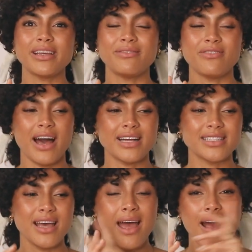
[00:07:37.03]
In fact,
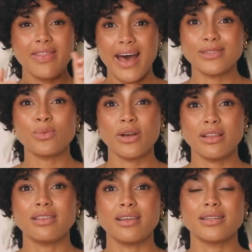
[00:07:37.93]
that's one of
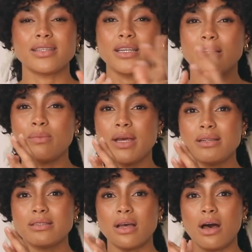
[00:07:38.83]
the things I did
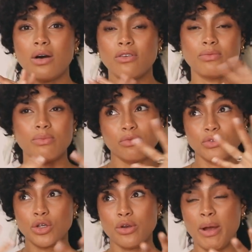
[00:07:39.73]
miss off
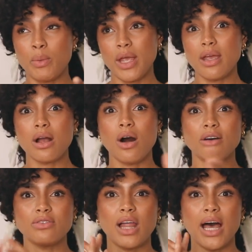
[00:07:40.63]
during my week
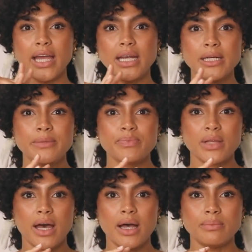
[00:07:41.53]
offline,
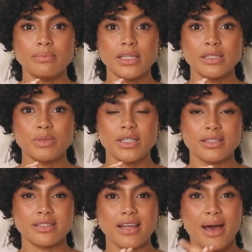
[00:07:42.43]
is
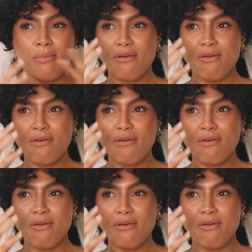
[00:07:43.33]
because I'm